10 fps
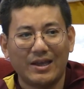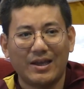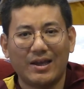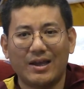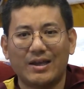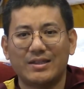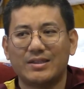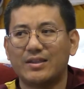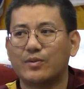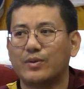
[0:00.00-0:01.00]

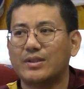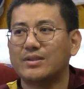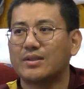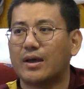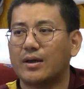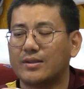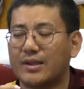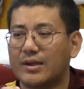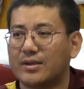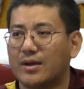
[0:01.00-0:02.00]
Then when
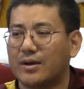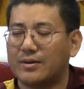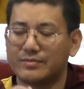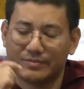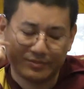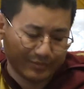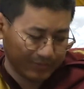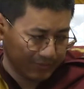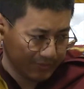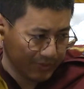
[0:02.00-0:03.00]
that
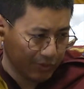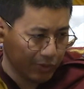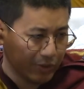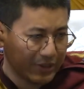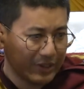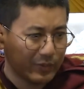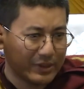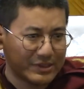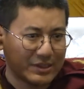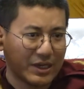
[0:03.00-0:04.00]
yogi
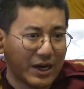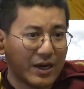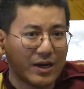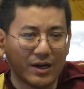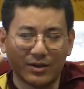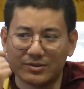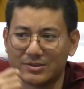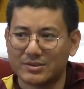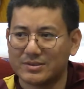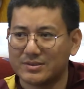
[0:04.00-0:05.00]
was at her
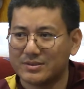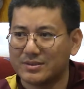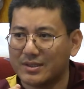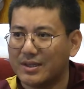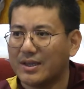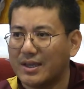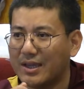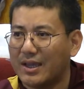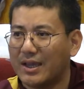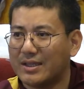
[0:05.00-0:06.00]
house,
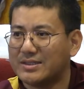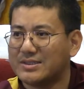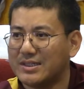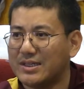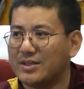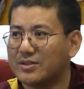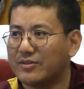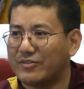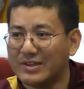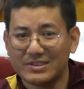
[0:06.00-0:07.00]
and she
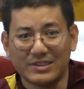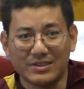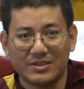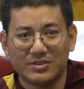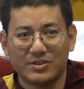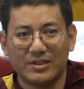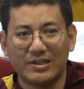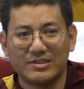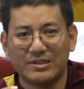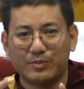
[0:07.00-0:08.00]
fixed it, so
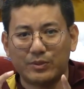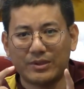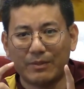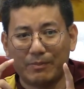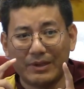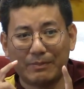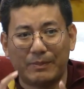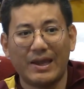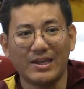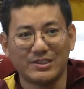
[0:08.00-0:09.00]
then she put a big
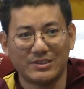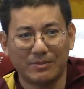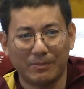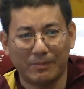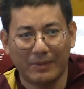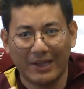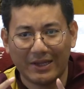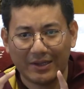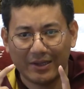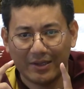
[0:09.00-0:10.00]
patch,
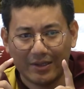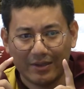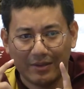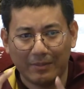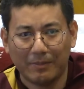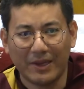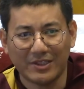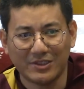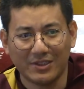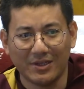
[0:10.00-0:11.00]
black
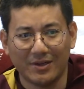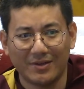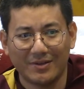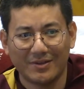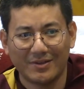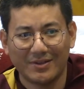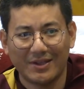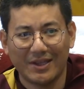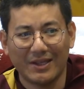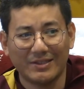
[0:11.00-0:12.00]
patch there,
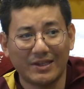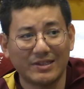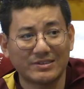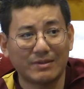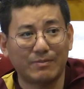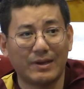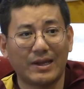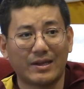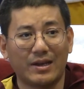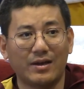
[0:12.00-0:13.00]
and that is the
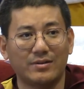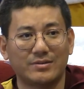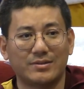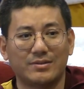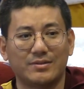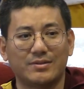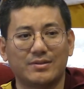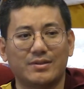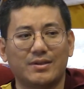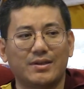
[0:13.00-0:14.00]
black cloud.
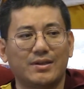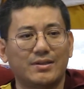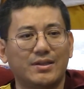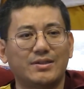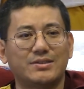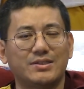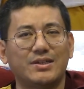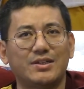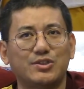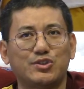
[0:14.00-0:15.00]
Then
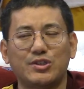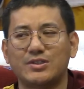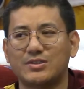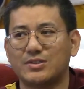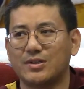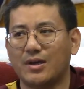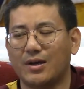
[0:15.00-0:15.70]
she teach